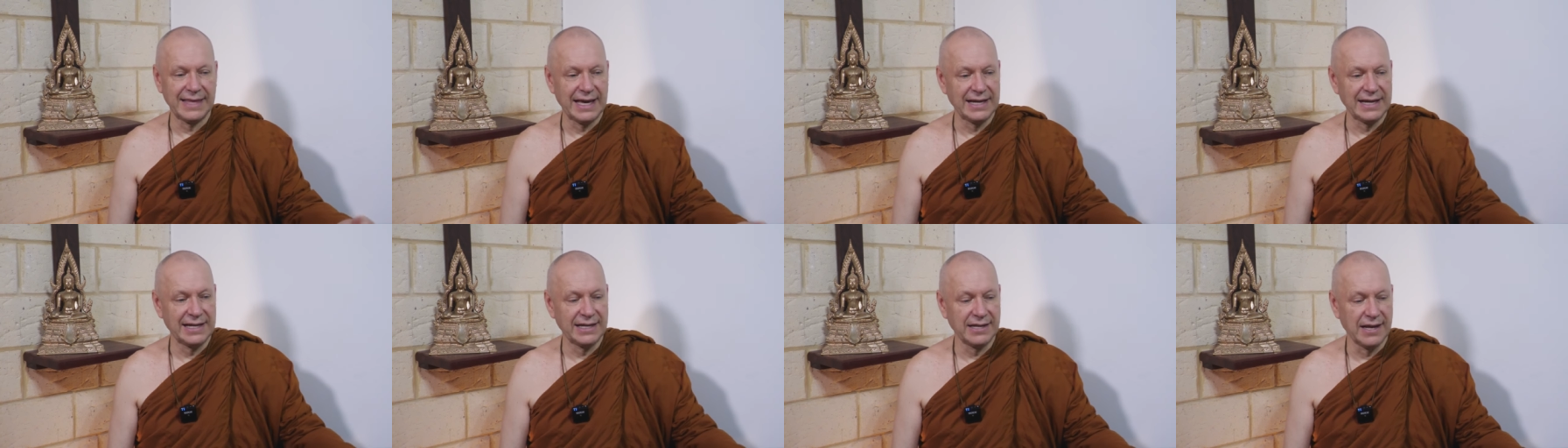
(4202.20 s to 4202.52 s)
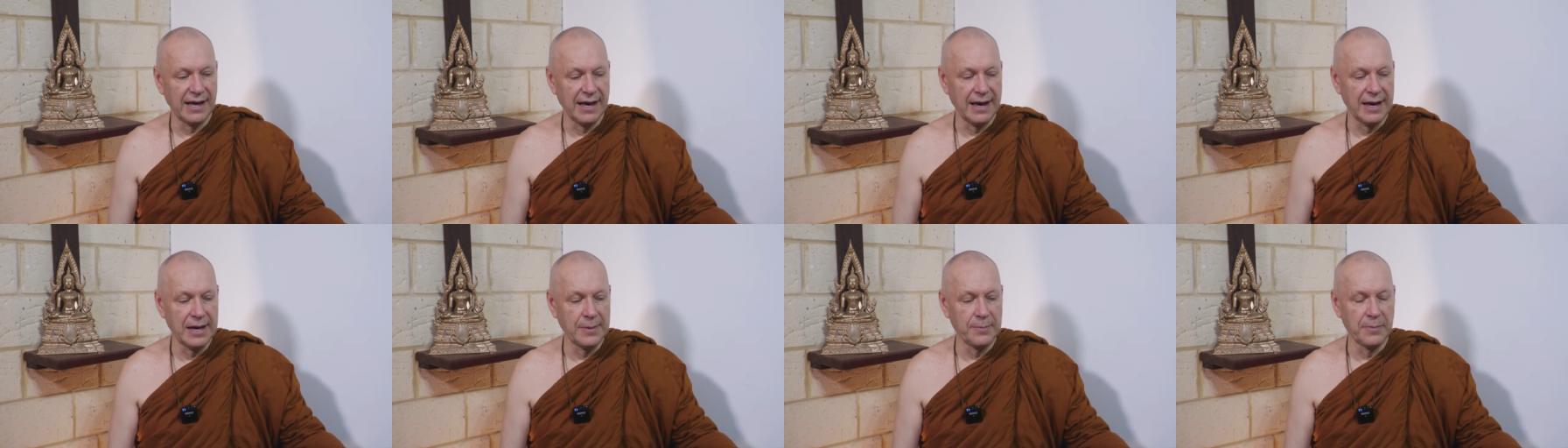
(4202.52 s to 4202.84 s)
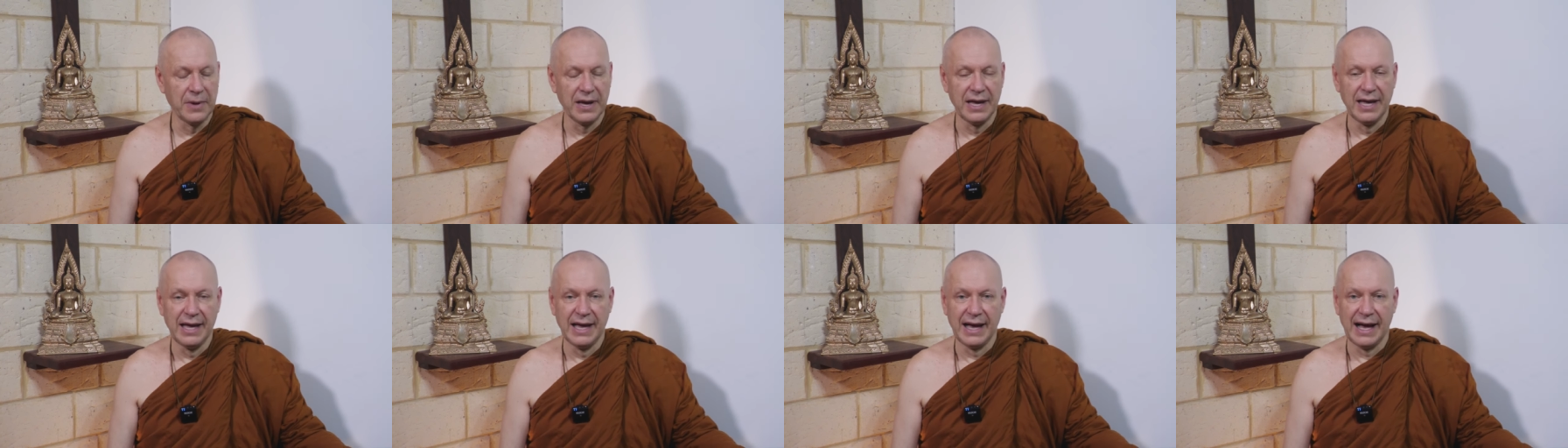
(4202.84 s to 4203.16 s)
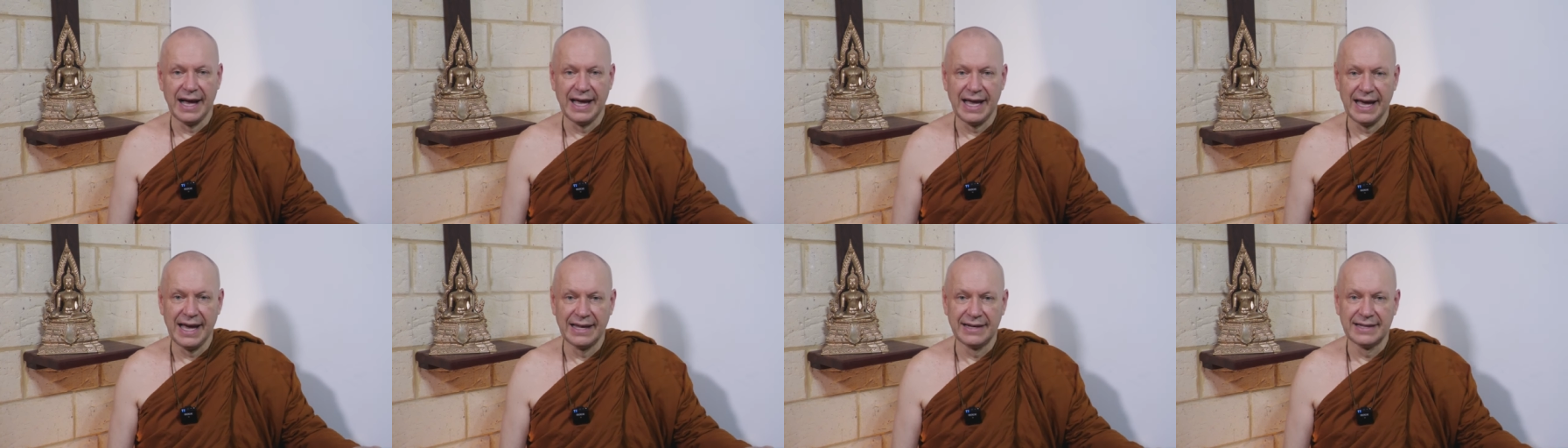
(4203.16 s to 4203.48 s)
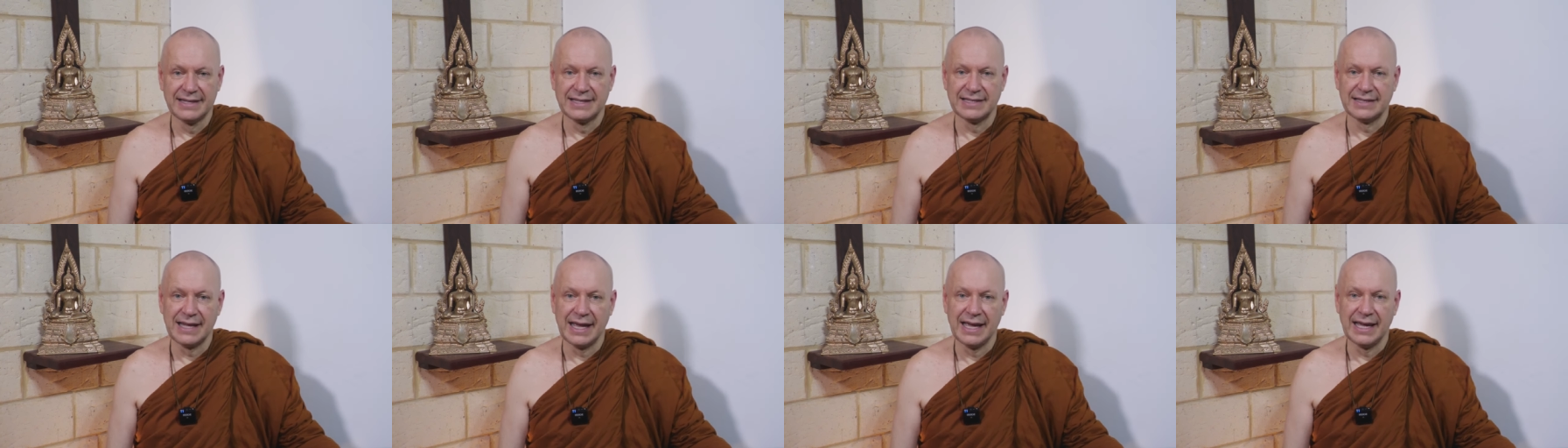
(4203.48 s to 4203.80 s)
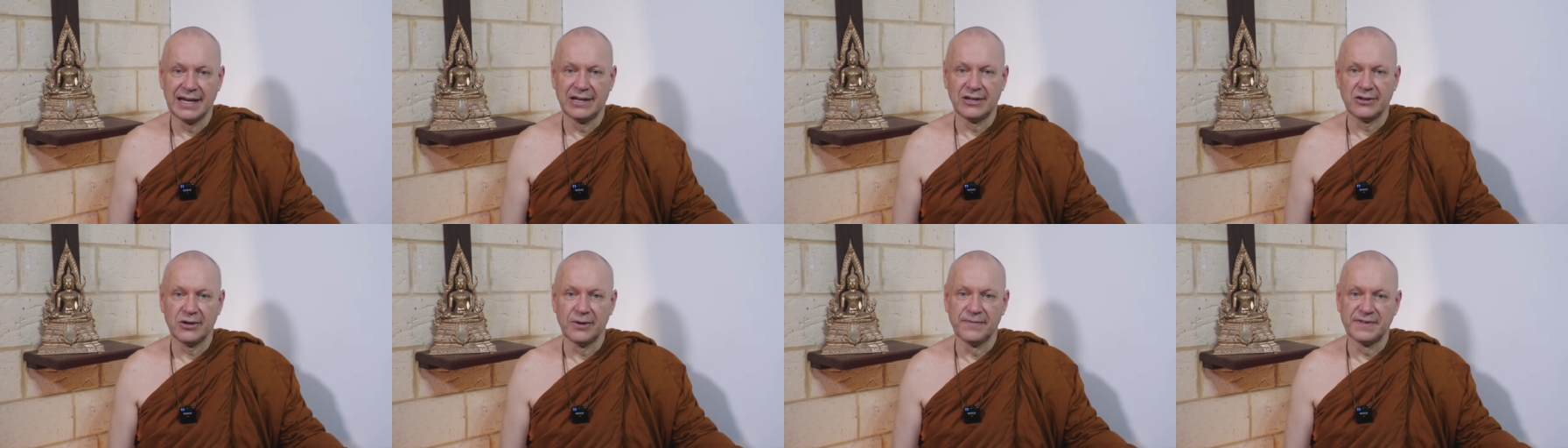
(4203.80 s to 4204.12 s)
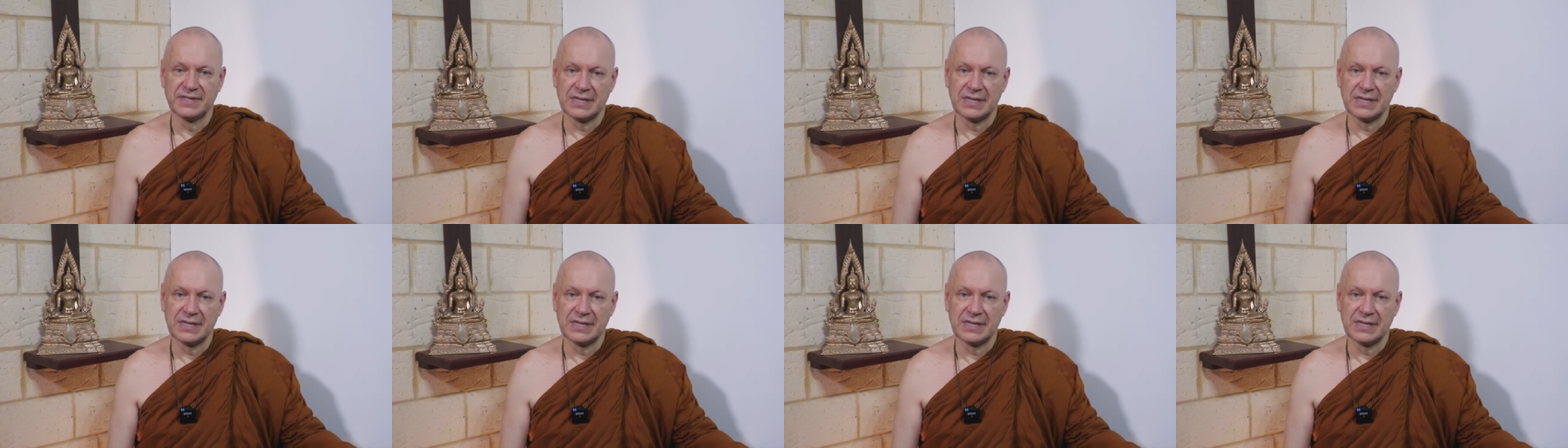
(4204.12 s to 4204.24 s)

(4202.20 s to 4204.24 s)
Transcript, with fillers: that time I had a state of